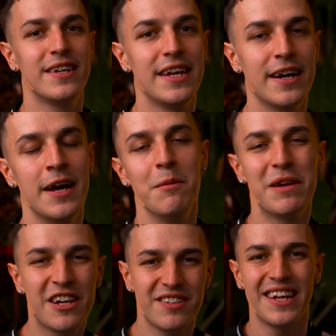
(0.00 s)
here
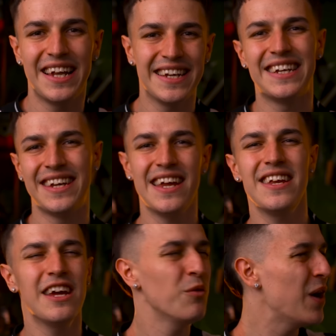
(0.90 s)
because it'll entertain
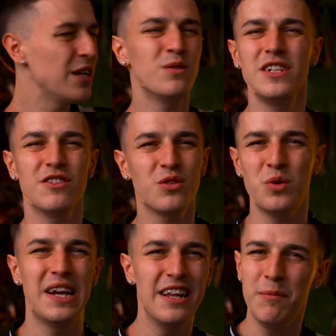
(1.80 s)
you and why don't you just go
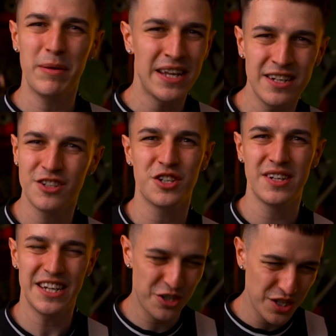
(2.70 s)
on a little binge? Enjoy